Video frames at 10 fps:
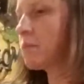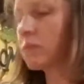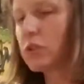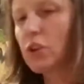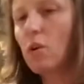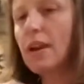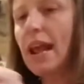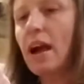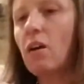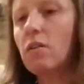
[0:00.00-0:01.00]
So
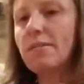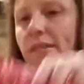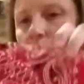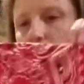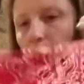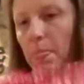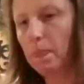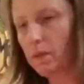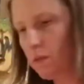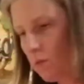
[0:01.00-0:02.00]
now,
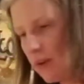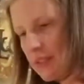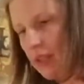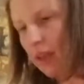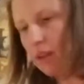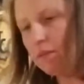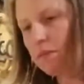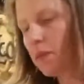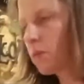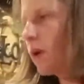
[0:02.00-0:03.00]
once again,
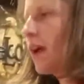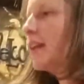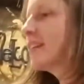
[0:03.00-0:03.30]
wrap